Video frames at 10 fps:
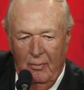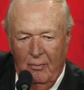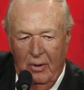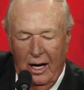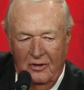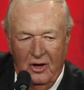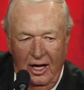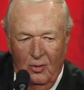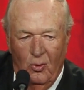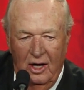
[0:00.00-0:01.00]
But I'll tell
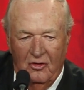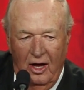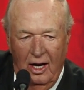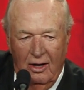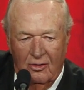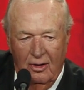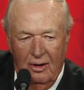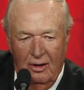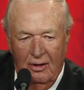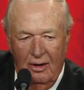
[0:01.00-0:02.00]
you one thing.
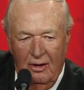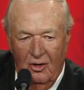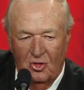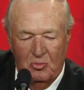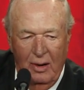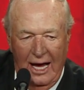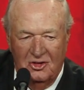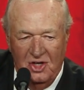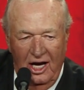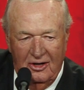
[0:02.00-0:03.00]
Those
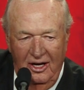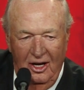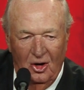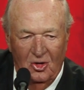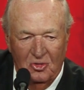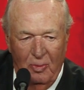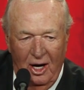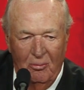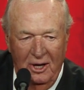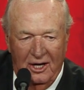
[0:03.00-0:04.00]
blackjack dealers
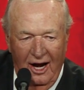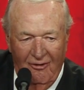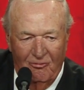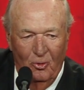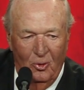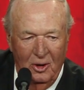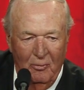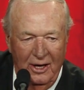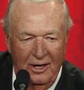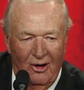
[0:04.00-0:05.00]
better be careful with
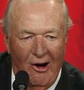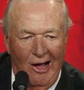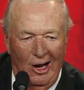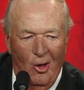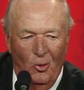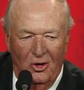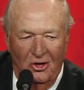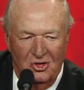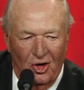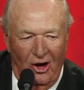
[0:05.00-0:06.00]
me or I'll own the
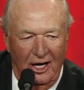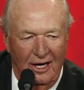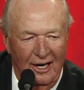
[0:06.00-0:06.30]
joint.